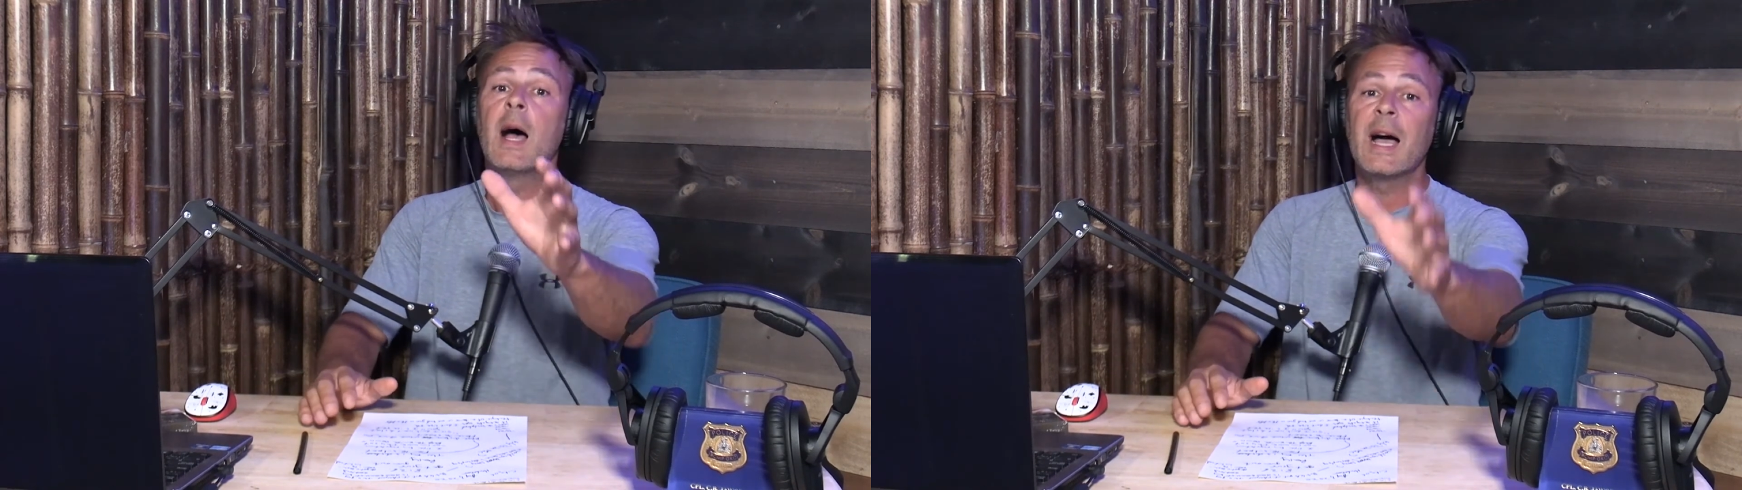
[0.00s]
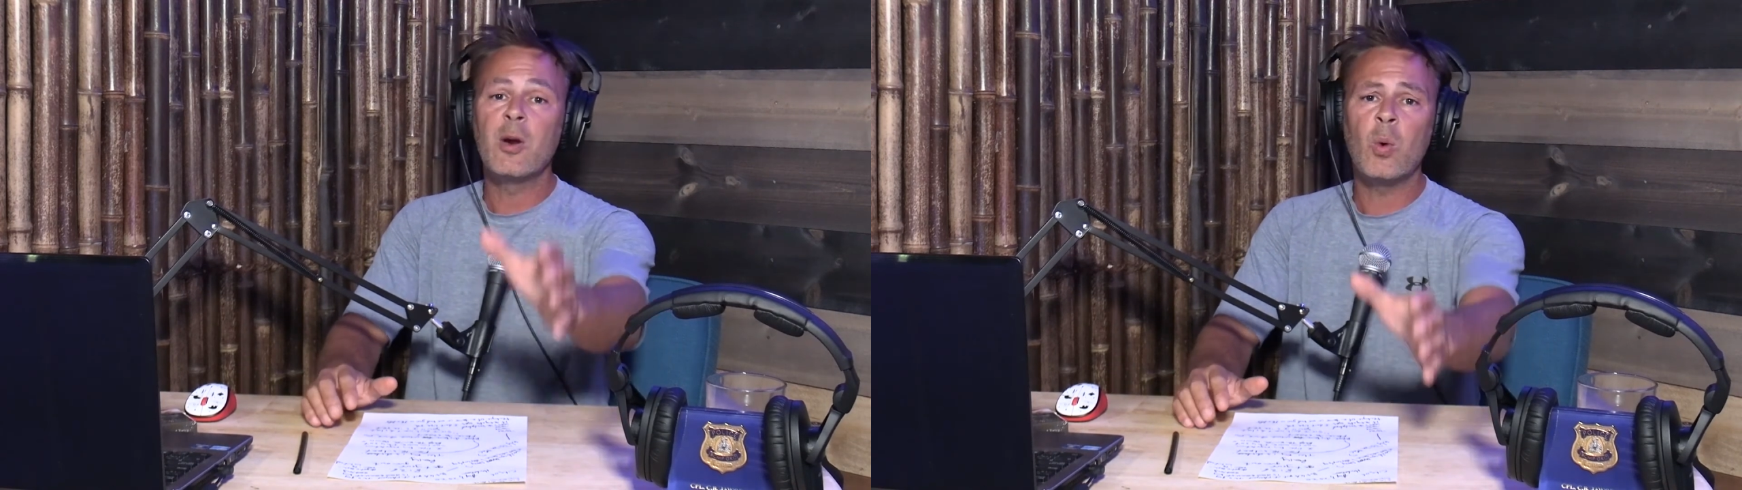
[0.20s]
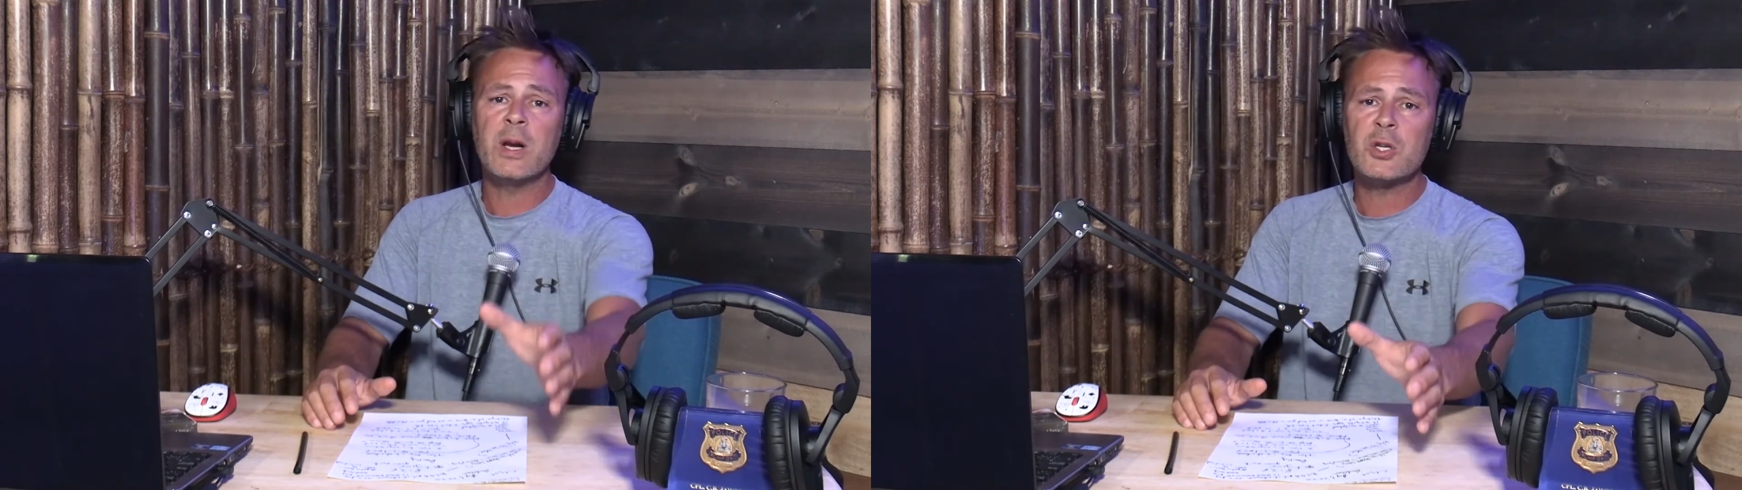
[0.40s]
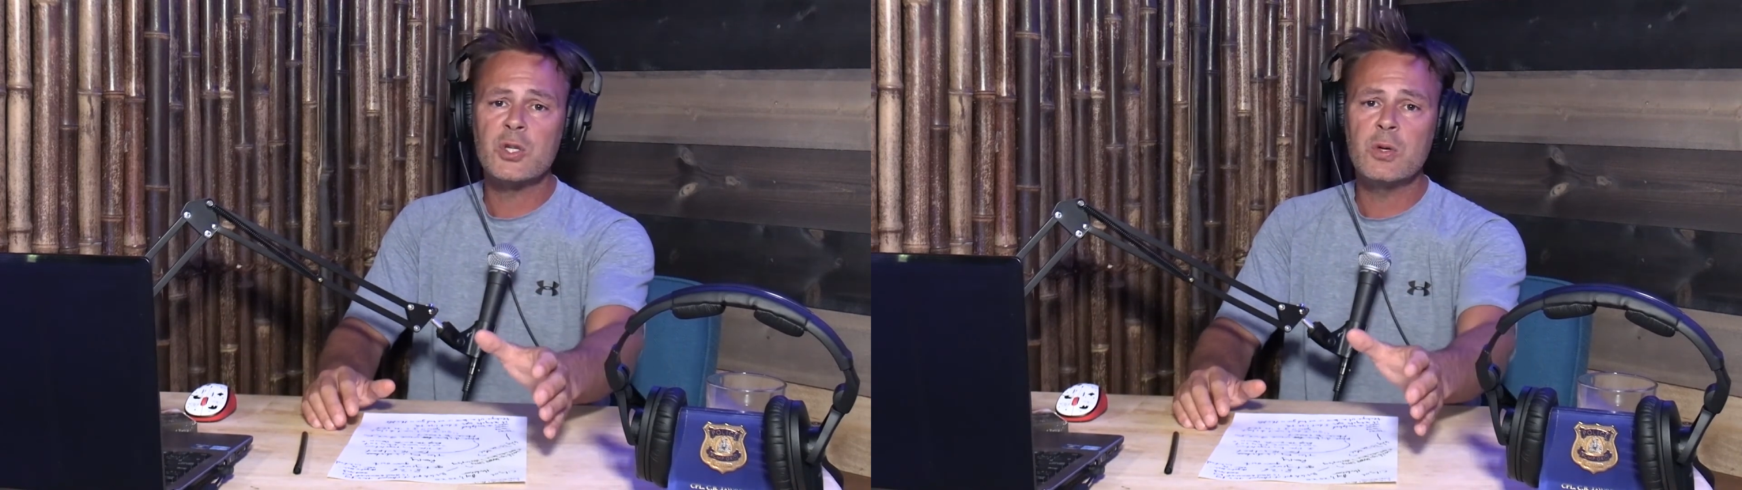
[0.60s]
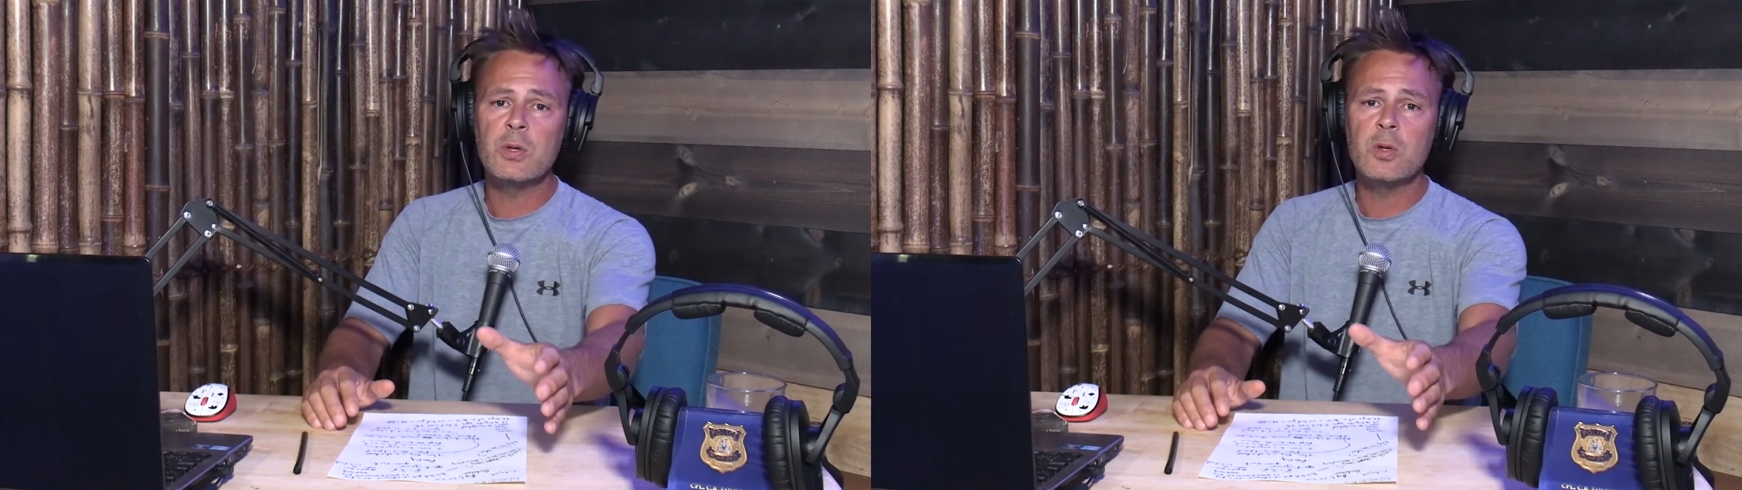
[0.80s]
I don't want to
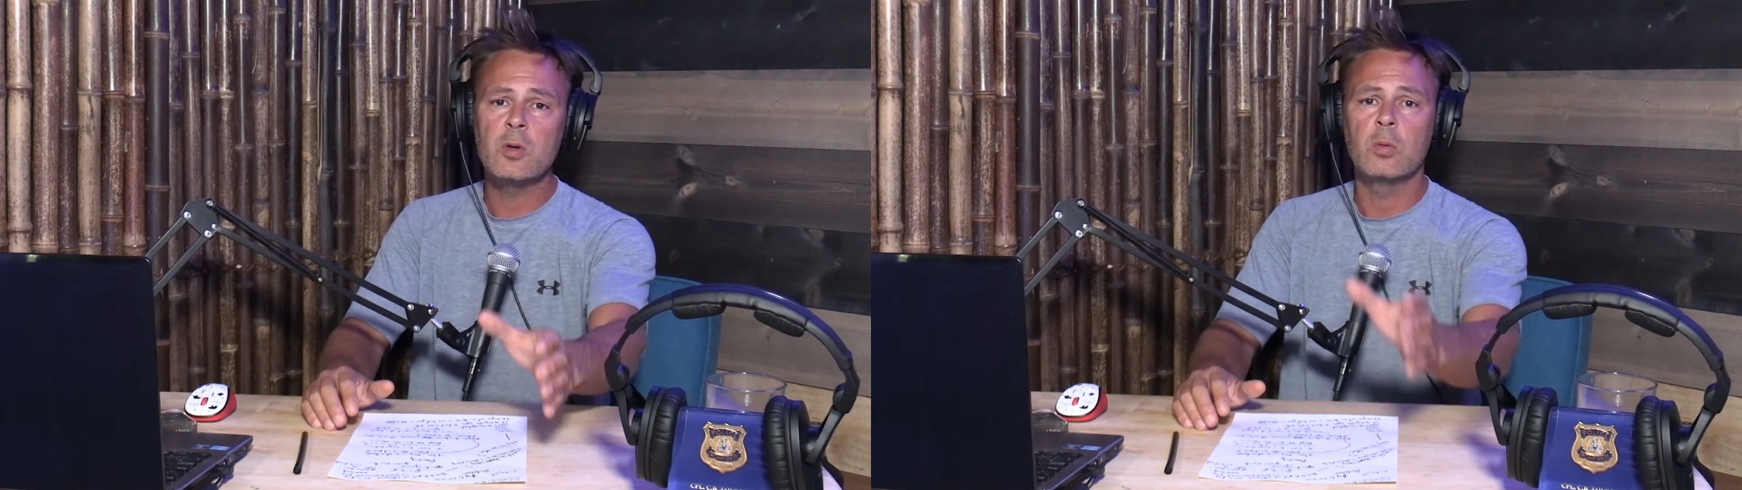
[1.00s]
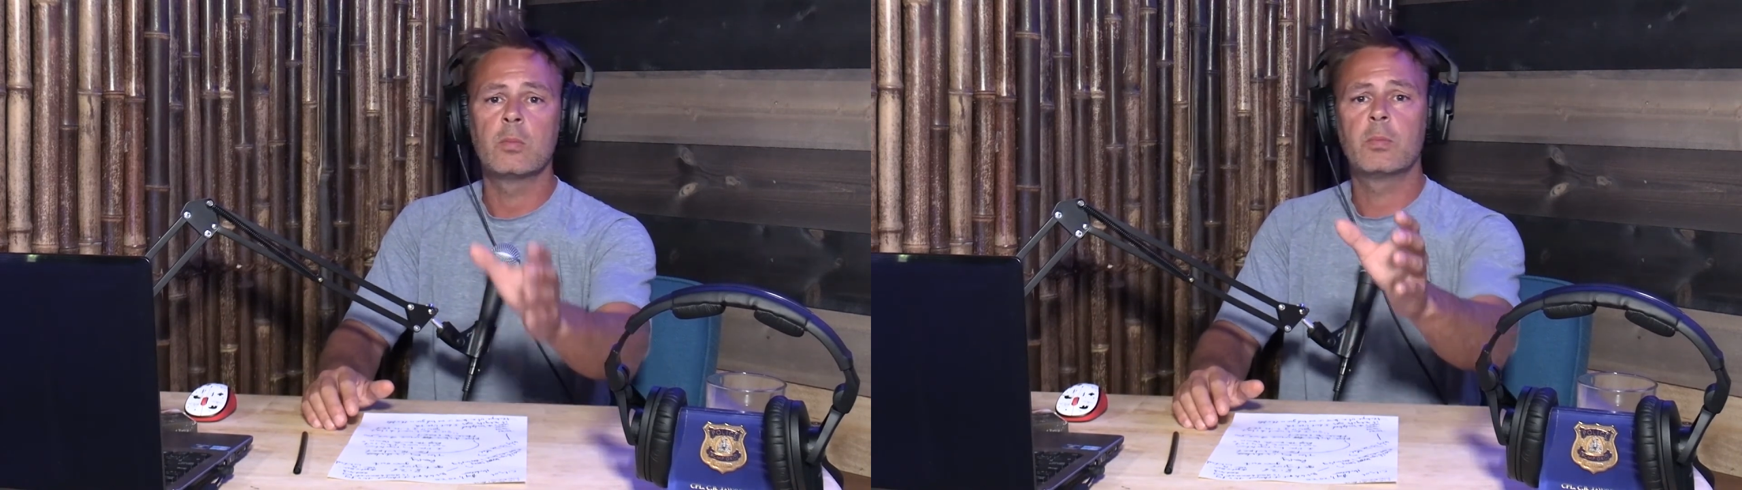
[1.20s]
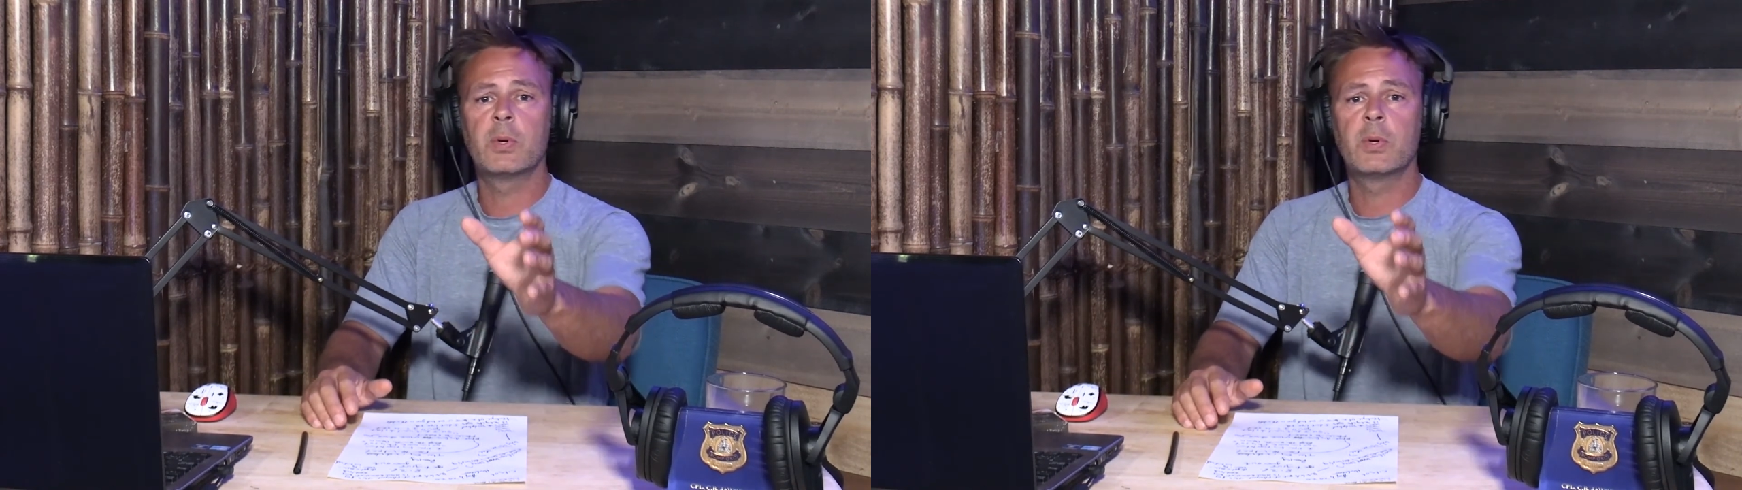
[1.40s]
shoot you.